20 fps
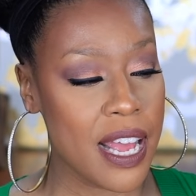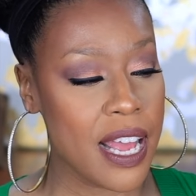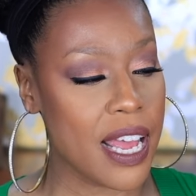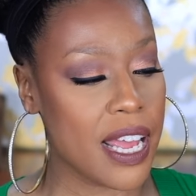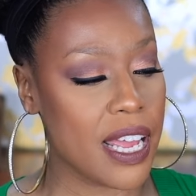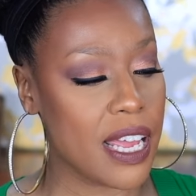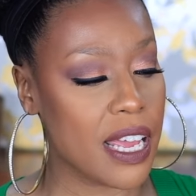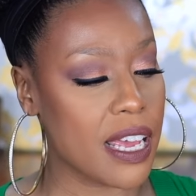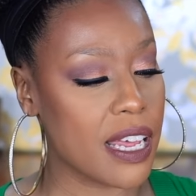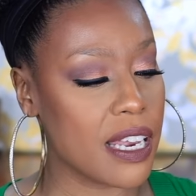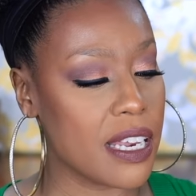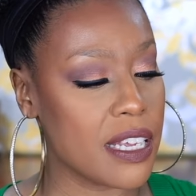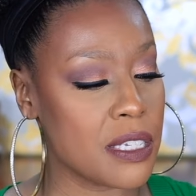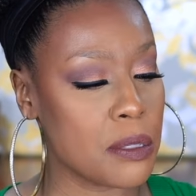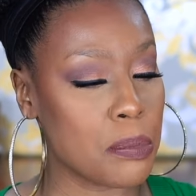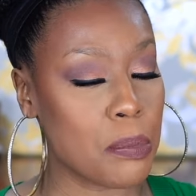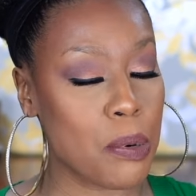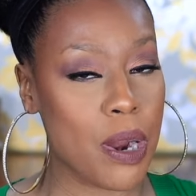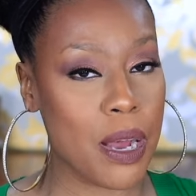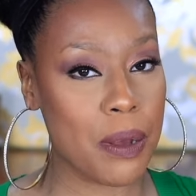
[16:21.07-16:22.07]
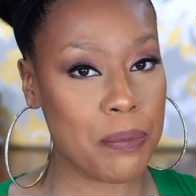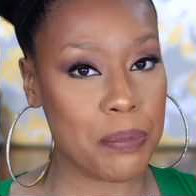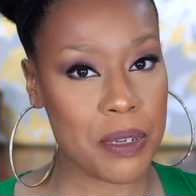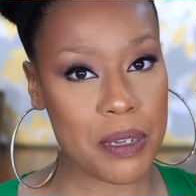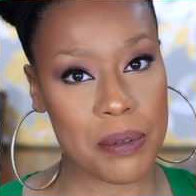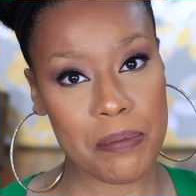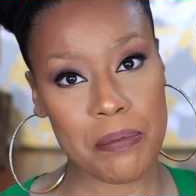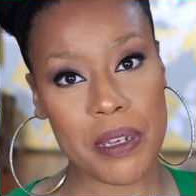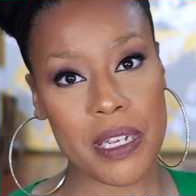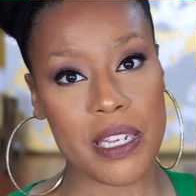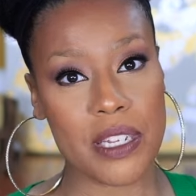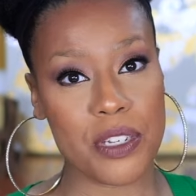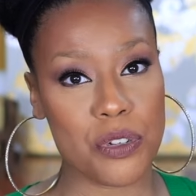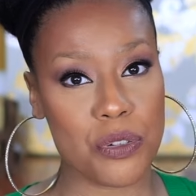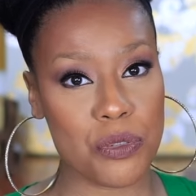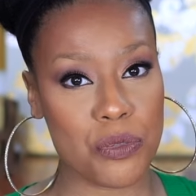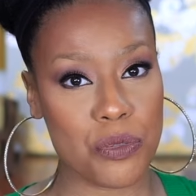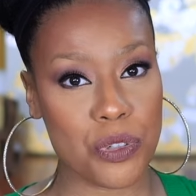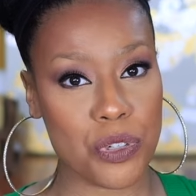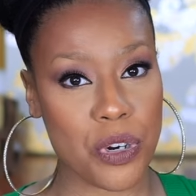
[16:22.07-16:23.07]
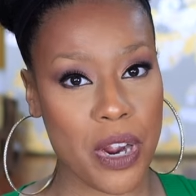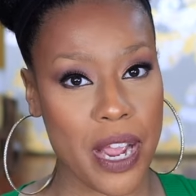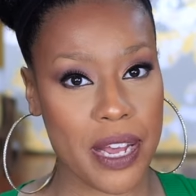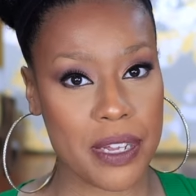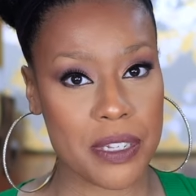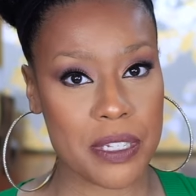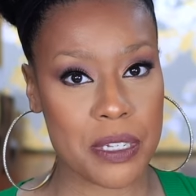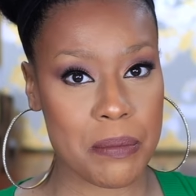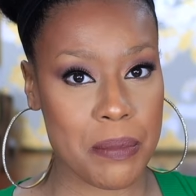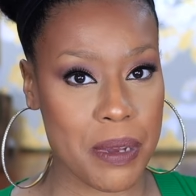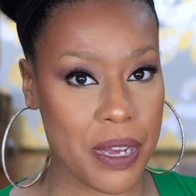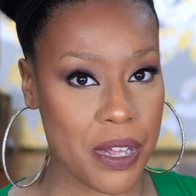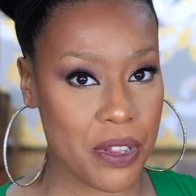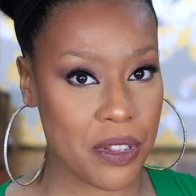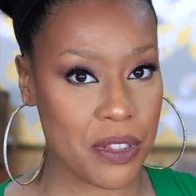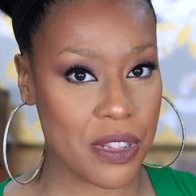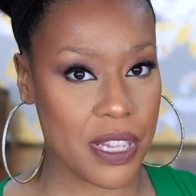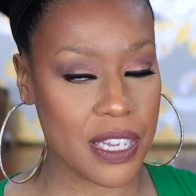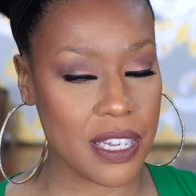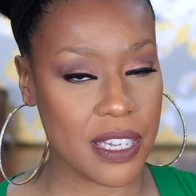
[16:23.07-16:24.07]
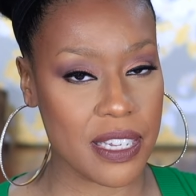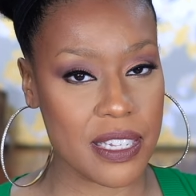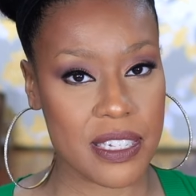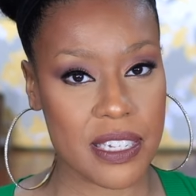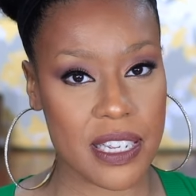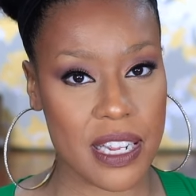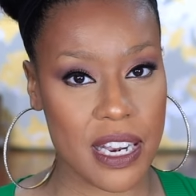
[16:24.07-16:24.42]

and it's prompted me to try out some other things,